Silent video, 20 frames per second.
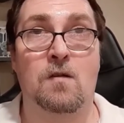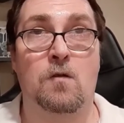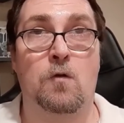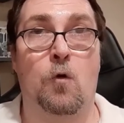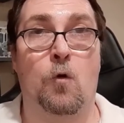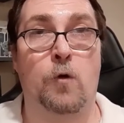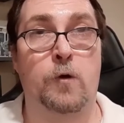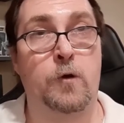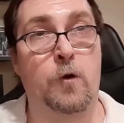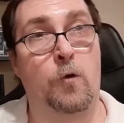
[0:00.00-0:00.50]

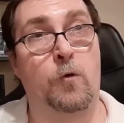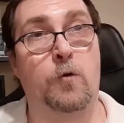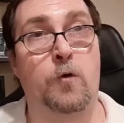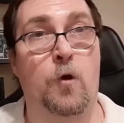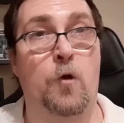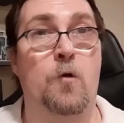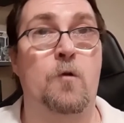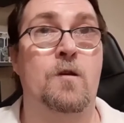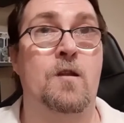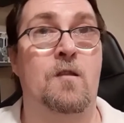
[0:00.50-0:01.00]
or your
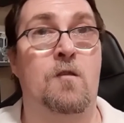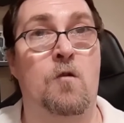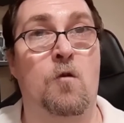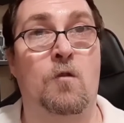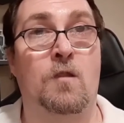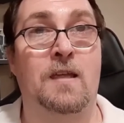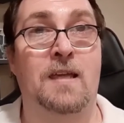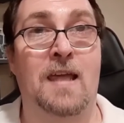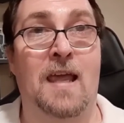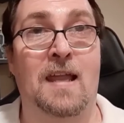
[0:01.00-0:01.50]
turn is
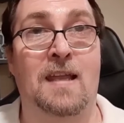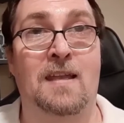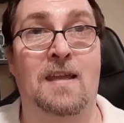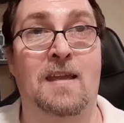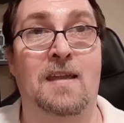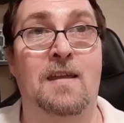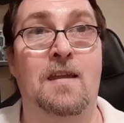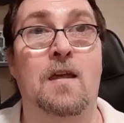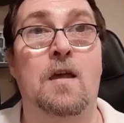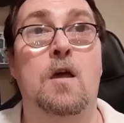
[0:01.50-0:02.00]
only ended,